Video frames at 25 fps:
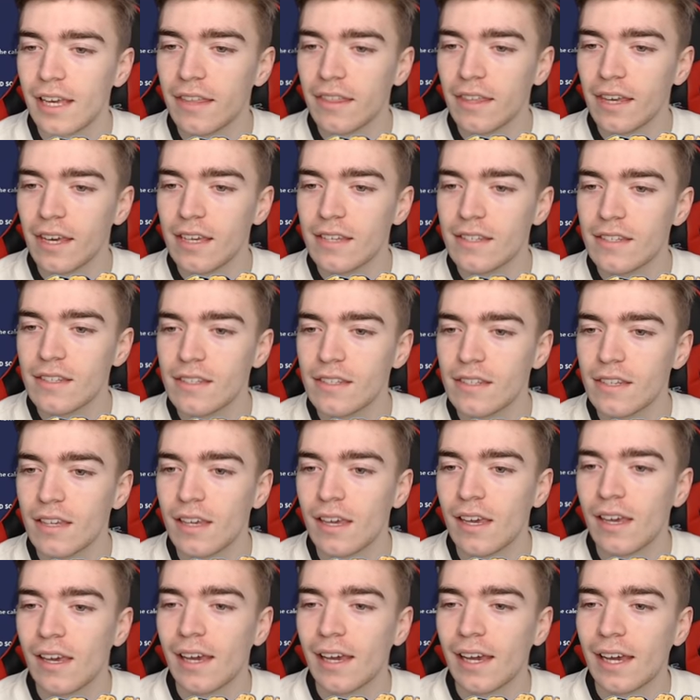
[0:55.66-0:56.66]
like this,
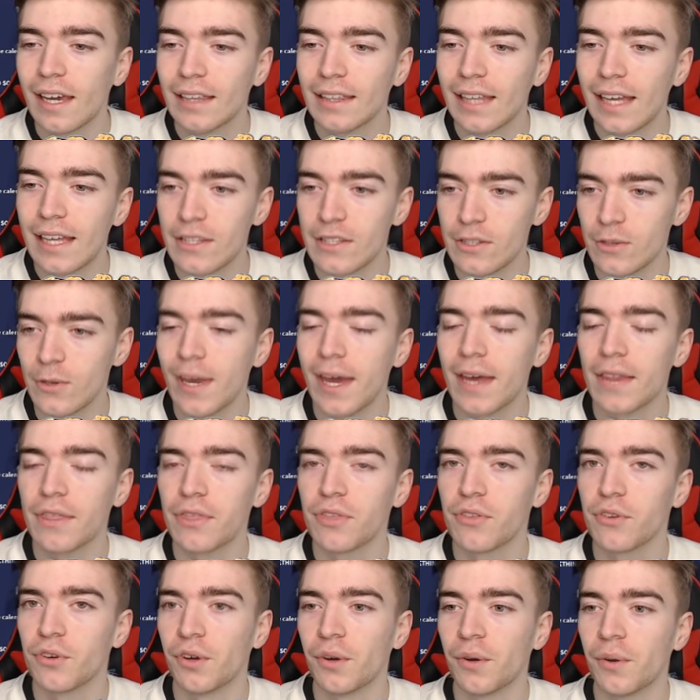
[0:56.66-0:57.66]
it lets you
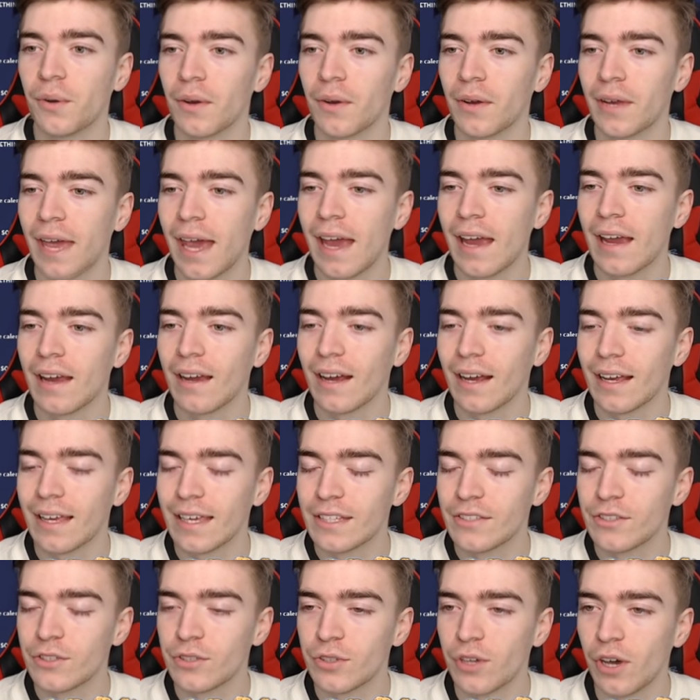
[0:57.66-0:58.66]
get through, okay? I
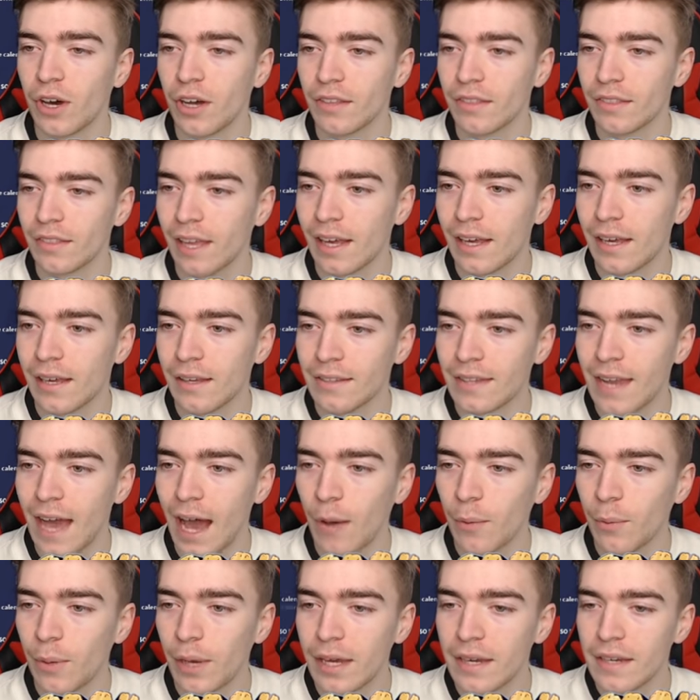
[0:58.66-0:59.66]
kid you not. Like,
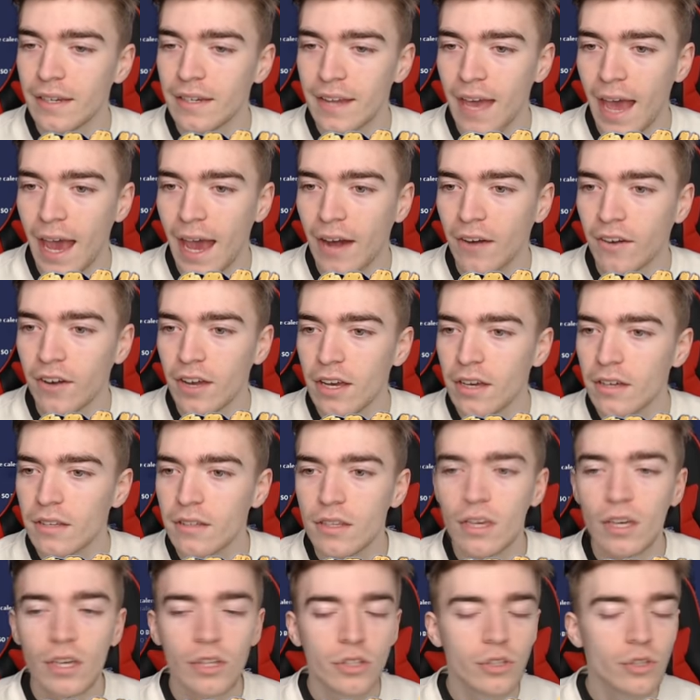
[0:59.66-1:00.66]
now we're in an
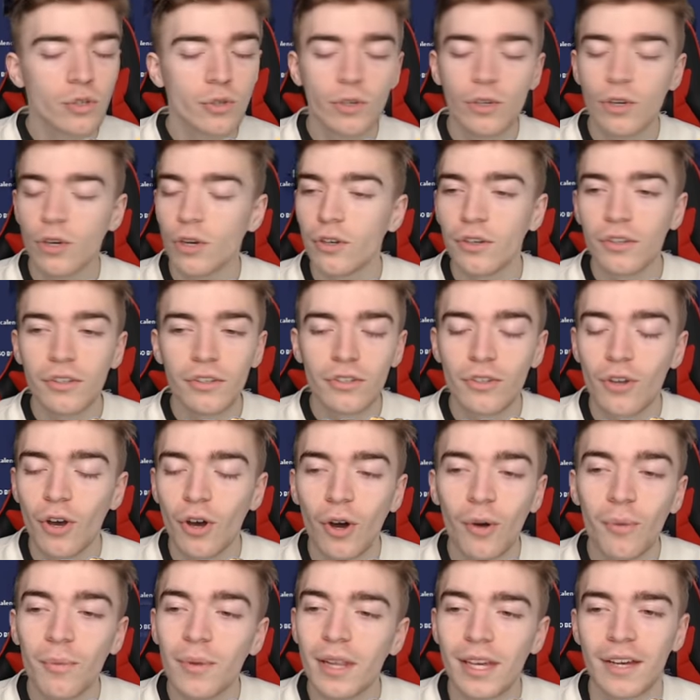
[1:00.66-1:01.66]
area you couldn't
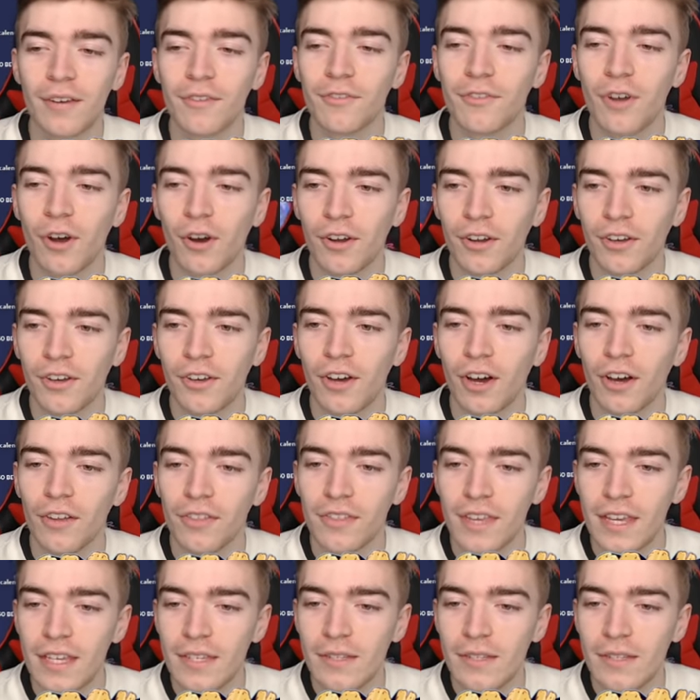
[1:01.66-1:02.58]
normally have gone and got.